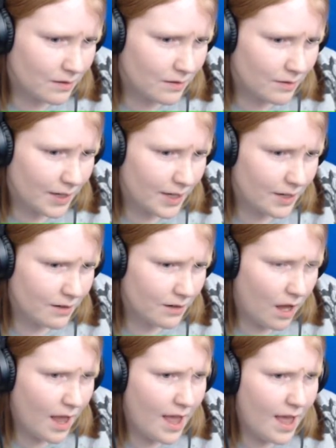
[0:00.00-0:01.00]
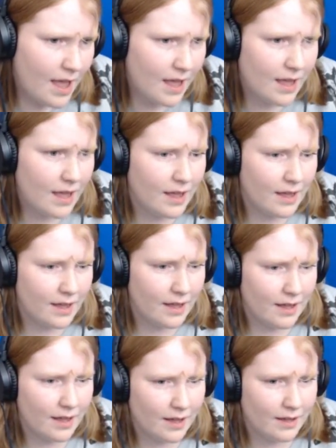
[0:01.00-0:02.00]
Right here?
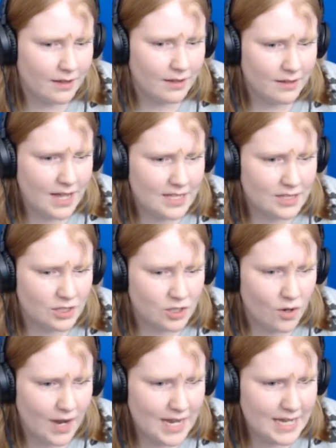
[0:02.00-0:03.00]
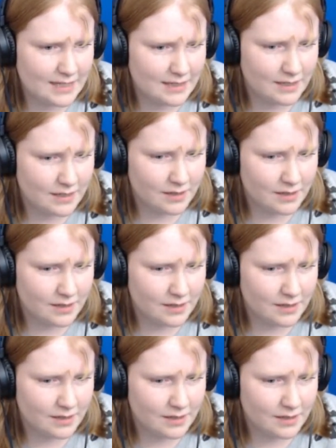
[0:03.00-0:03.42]
Hey! That's nice.